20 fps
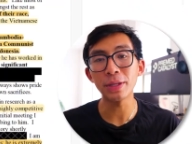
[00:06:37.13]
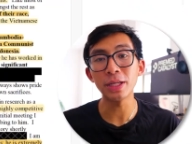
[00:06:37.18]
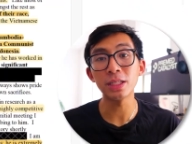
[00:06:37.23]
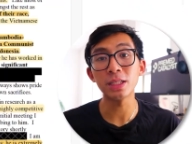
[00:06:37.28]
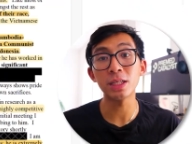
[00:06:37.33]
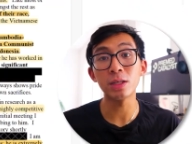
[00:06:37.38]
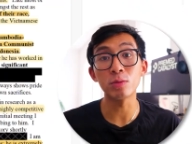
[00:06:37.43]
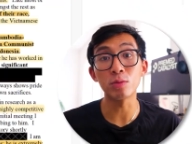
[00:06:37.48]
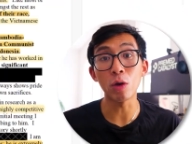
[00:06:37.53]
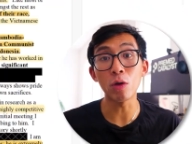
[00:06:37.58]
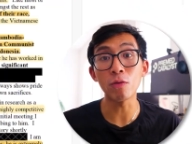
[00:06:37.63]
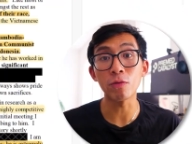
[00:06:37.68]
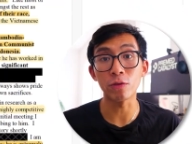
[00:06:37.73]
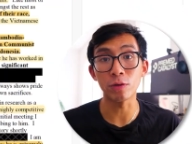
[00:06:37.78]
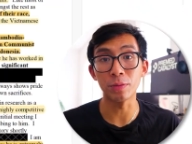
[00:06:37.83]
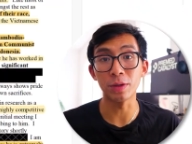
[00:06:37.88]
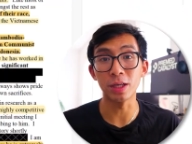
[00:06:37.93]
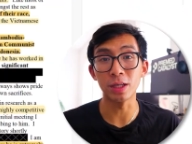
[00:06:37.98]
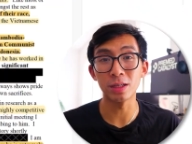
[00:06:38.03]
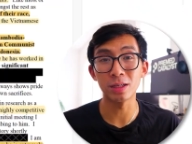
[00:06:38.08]
piece he wrote
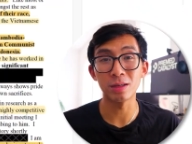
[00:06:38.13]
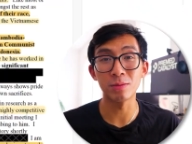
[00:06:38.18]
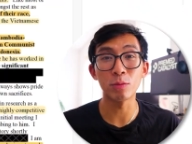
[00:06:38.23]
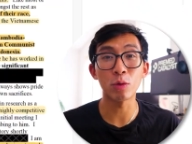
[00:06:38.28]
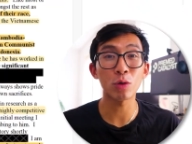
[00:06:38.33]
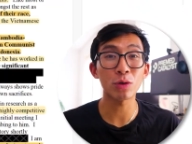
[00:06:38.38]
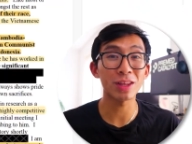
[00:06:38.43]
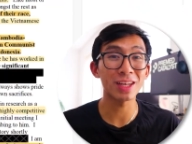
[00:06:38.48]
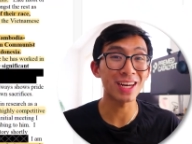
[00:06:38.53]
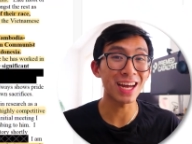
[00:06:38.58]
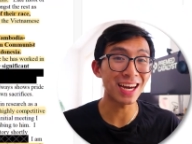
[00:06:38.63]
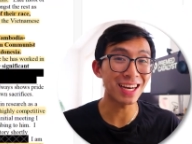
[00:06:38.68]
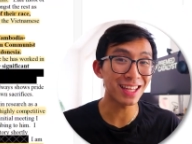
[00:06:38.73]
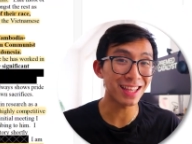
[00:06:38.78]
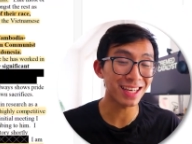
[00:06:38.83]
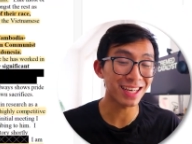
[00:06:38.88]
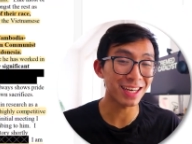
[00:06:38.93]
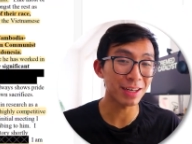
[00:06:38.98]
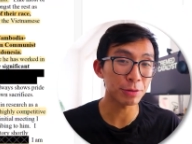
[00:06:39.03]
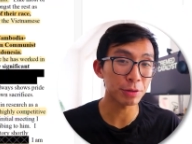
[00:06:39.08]
for me, and more than
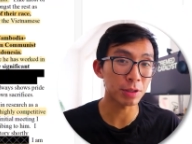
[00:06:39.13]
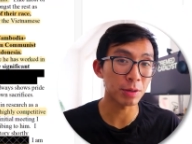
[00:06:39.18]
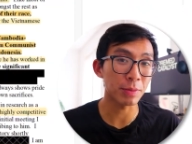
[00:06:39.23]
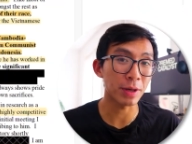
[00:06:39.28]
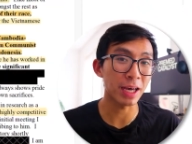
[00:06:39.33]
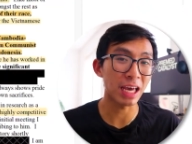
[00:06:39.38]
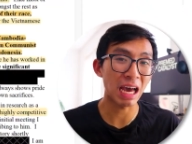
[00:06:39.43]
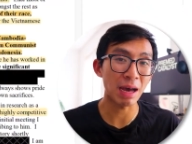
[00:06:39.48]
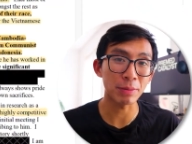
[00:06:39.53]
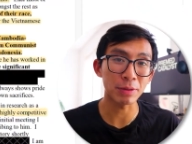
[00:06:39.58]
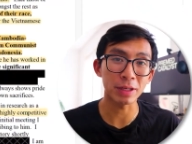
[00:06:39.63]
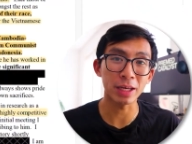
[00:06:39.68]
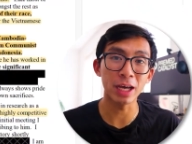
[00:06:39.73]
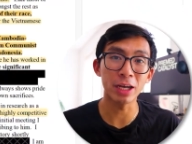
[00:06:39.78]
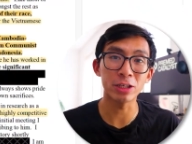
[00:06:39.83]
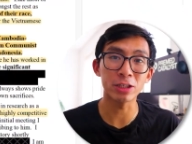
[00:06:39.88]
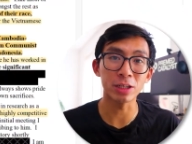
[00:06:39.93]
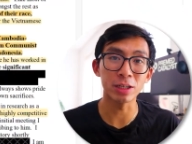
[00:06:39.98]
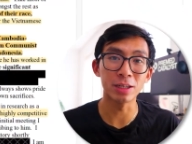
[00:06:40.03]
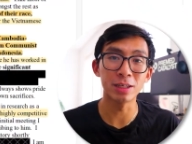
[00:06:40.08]
anything else on my
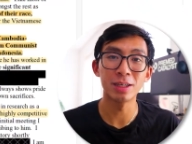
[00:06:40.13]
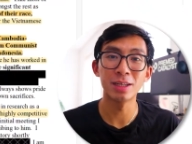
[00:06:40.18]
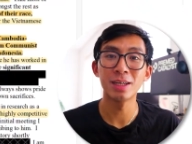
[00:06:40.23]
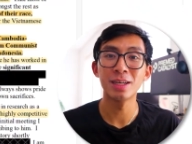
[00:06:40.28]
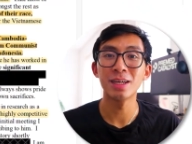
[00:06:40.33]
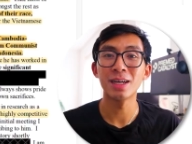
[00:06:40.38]
application,